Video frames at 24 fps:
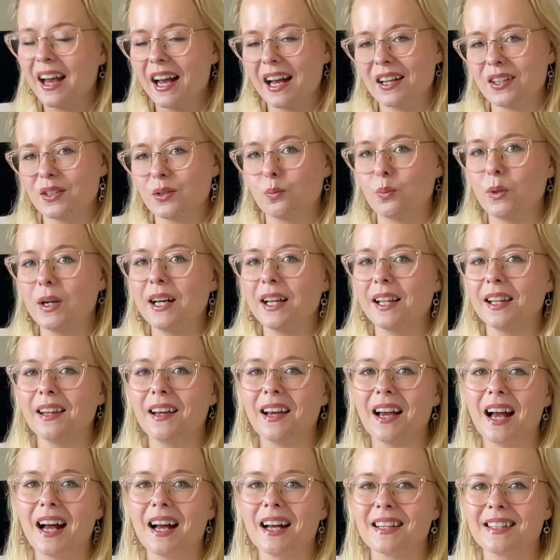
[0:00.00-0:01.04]
as
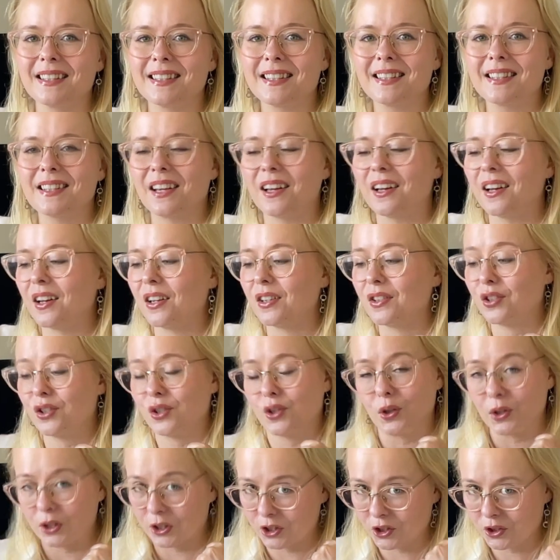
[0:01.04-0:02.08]
well as
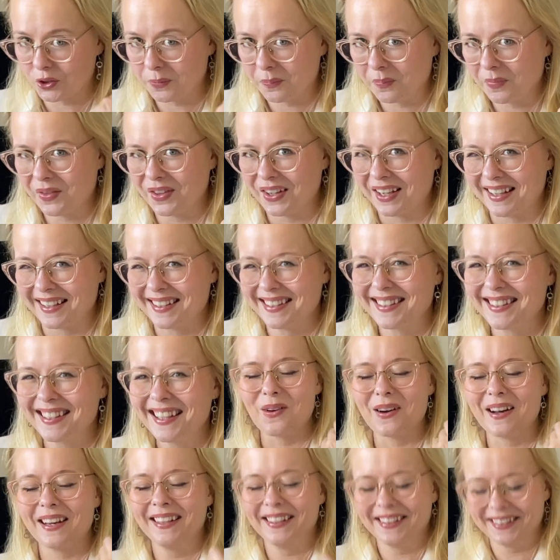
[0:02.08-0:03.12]
search things.
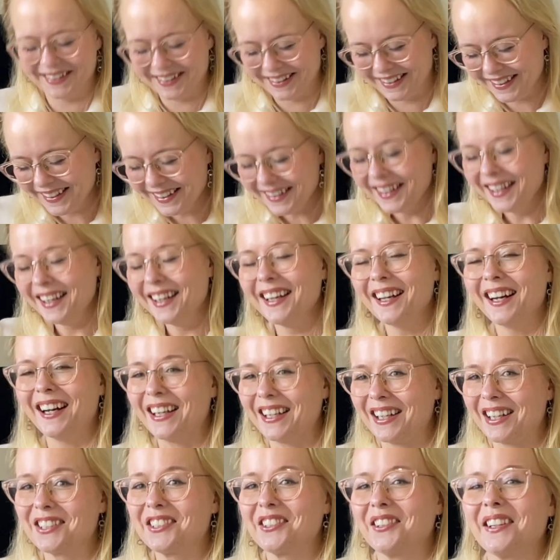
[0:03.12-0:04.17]

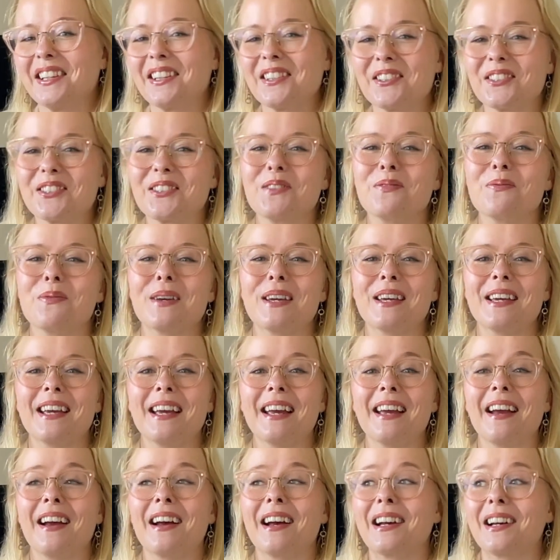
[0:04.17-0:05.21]
I actually used to
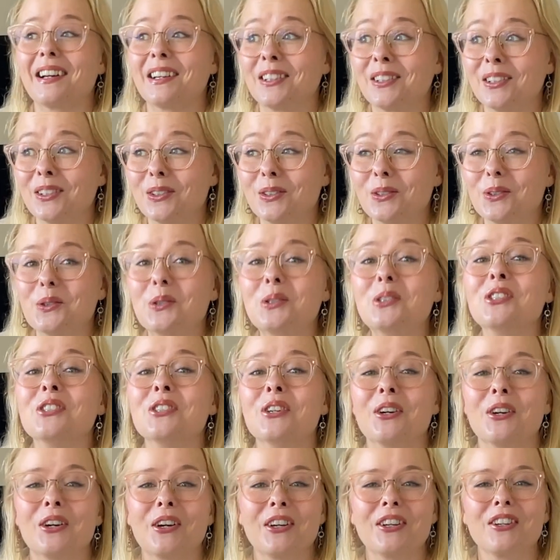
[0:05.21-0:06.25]
be a huge
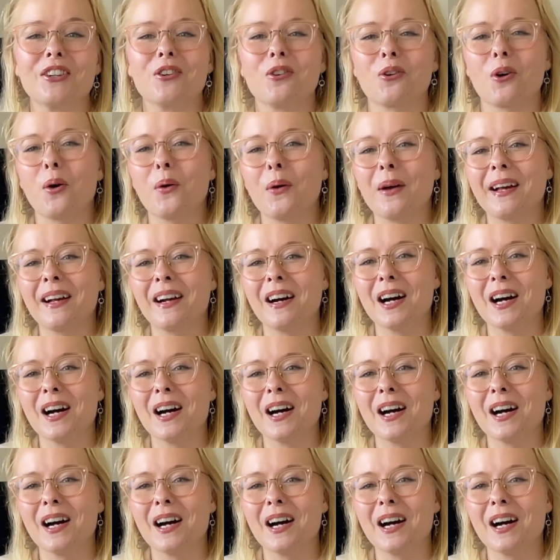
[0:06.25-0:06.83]
nerd growing